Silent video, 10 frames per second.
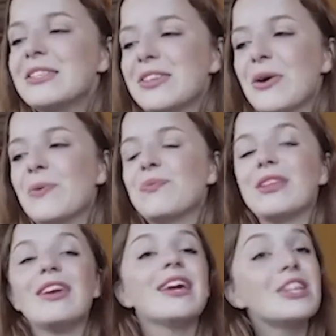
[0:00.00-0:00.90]
So
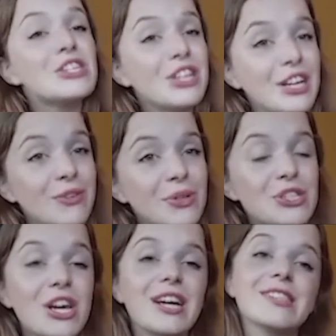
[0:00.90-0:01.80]
English
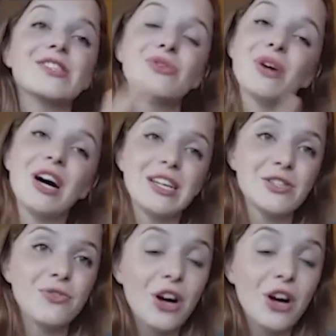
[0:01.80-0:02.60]
language has two kinds of